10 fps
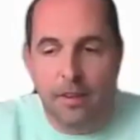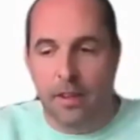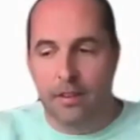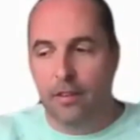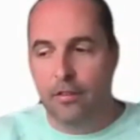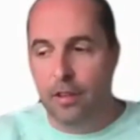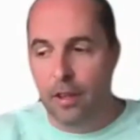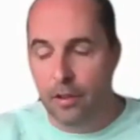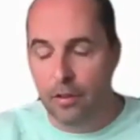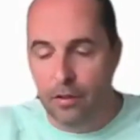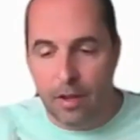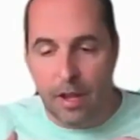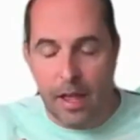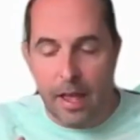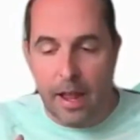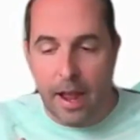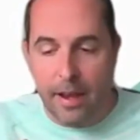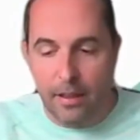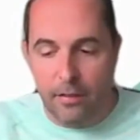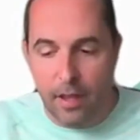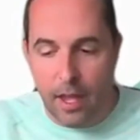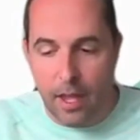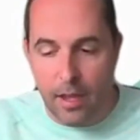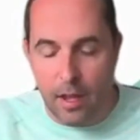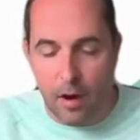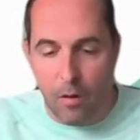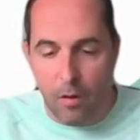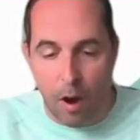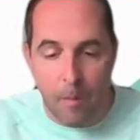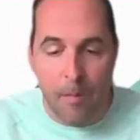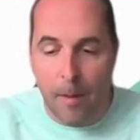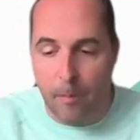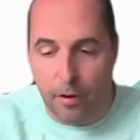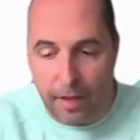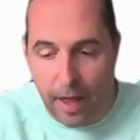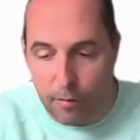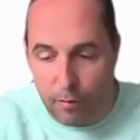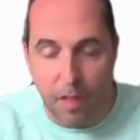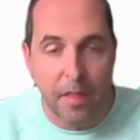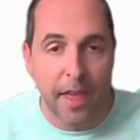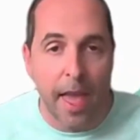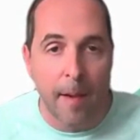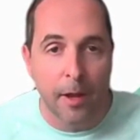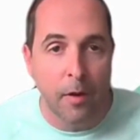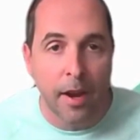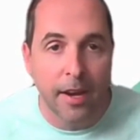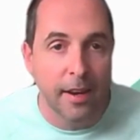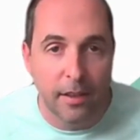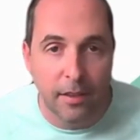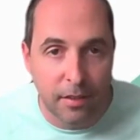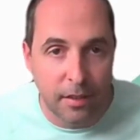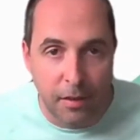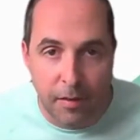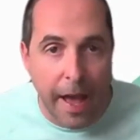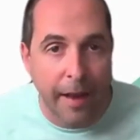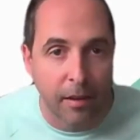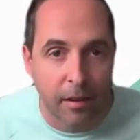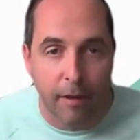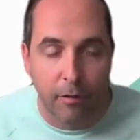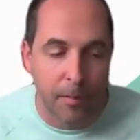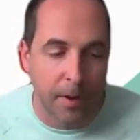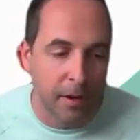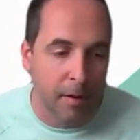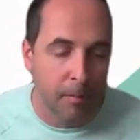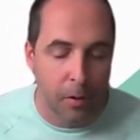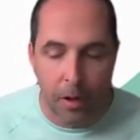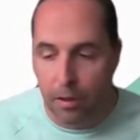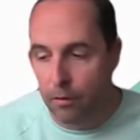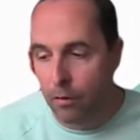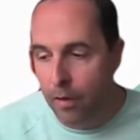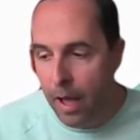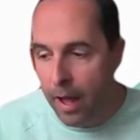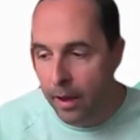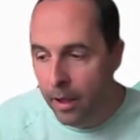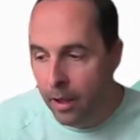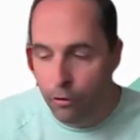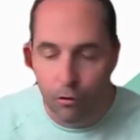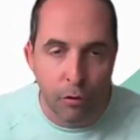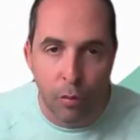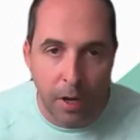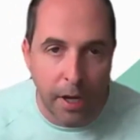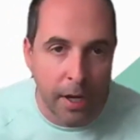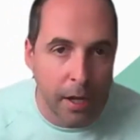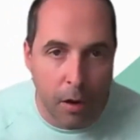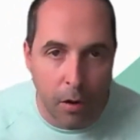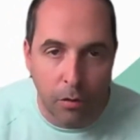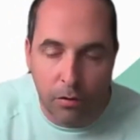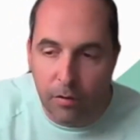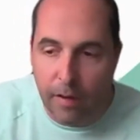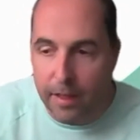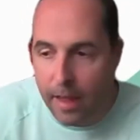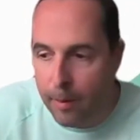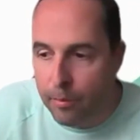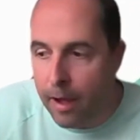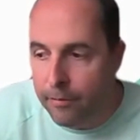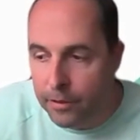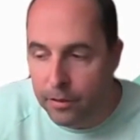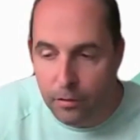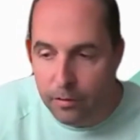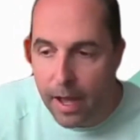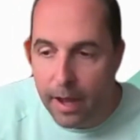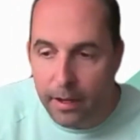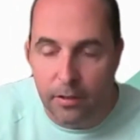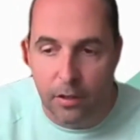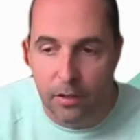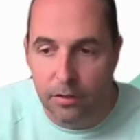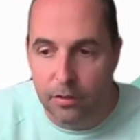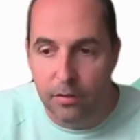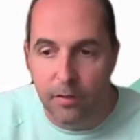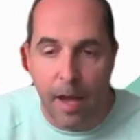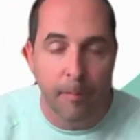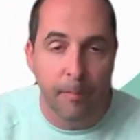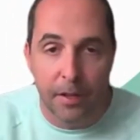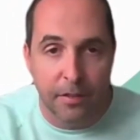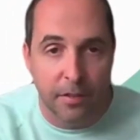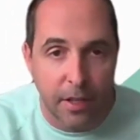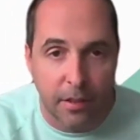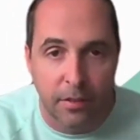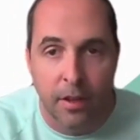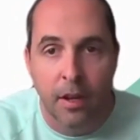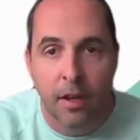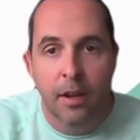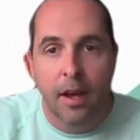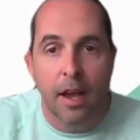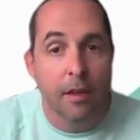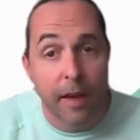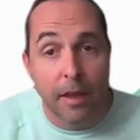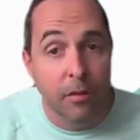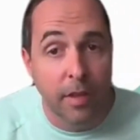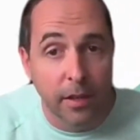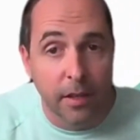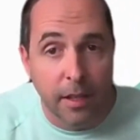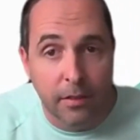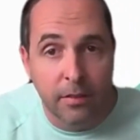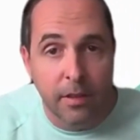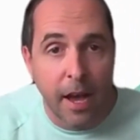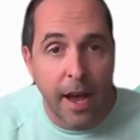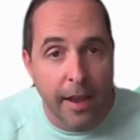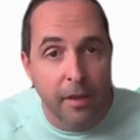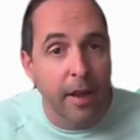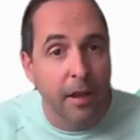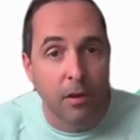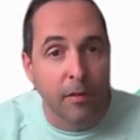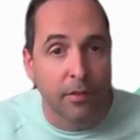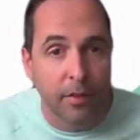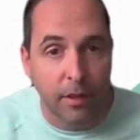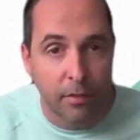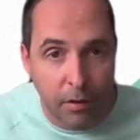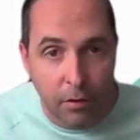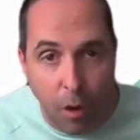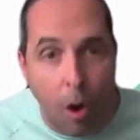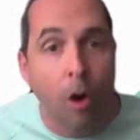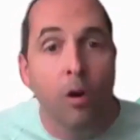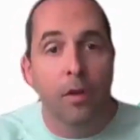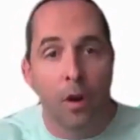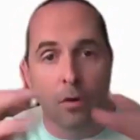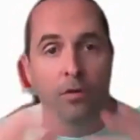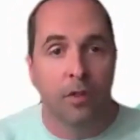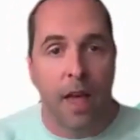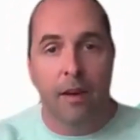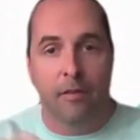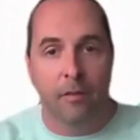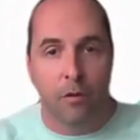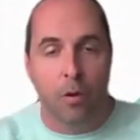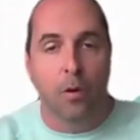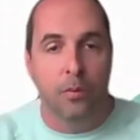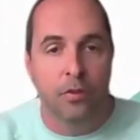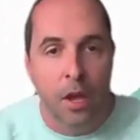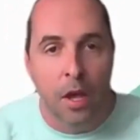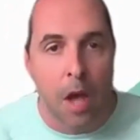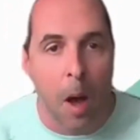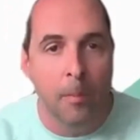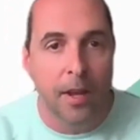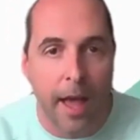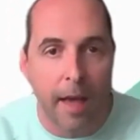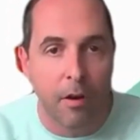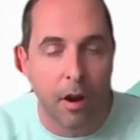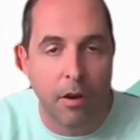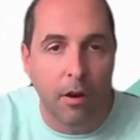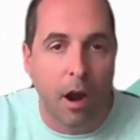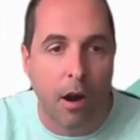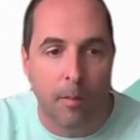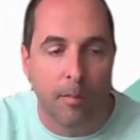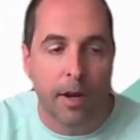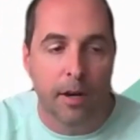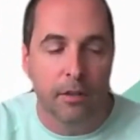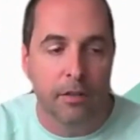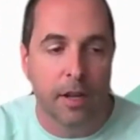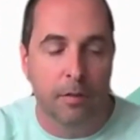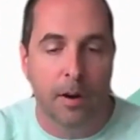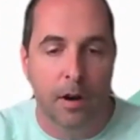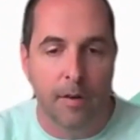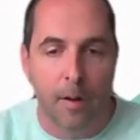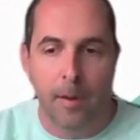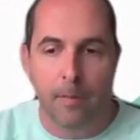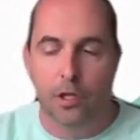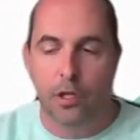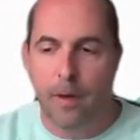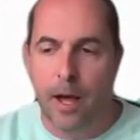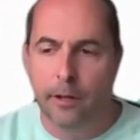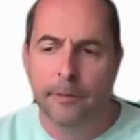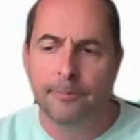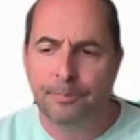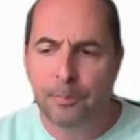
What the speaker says: interesting because at IDC, our members kind of run the gamut, right? You've got government employees, you've got true EDOs, you've got nonprofits, you've got consultants, you've got businesses, you've got utilities, and you've got universities. So all of those kind of groups come together under our umbrellas as part of our membership model.